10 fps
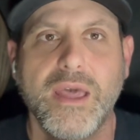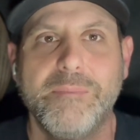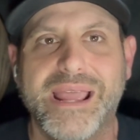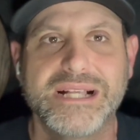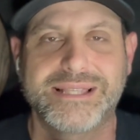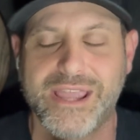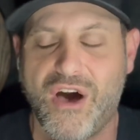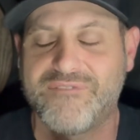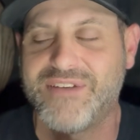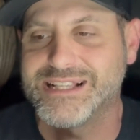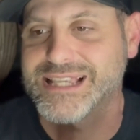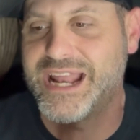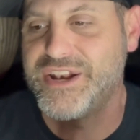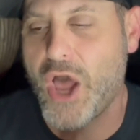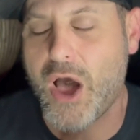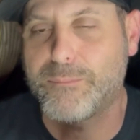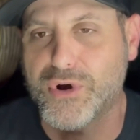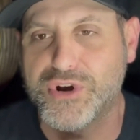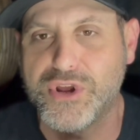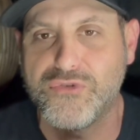because the offense cannot
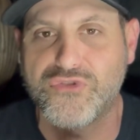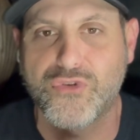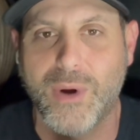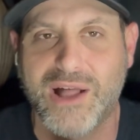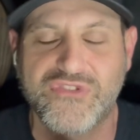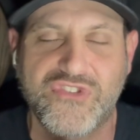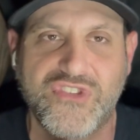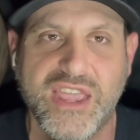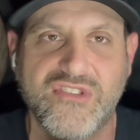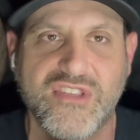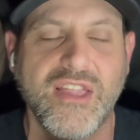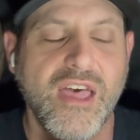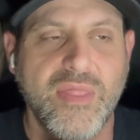produce throughout the season.